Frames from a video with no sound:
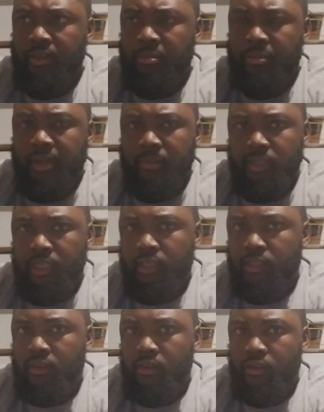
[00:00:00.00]
But I'm telling
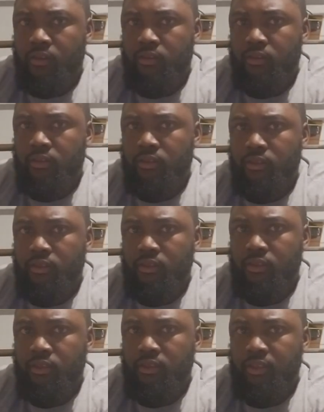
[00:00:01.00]
y'all,
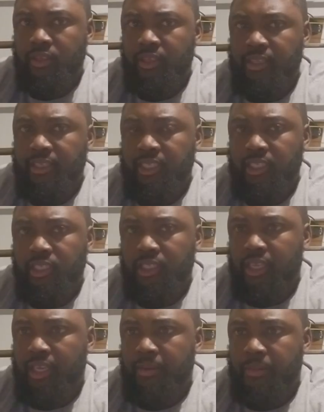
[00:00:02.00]
in Jesus'
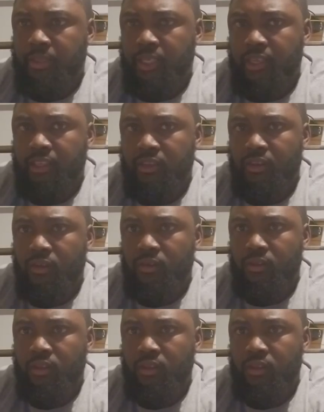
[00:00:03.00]
name, I'm telling y'all,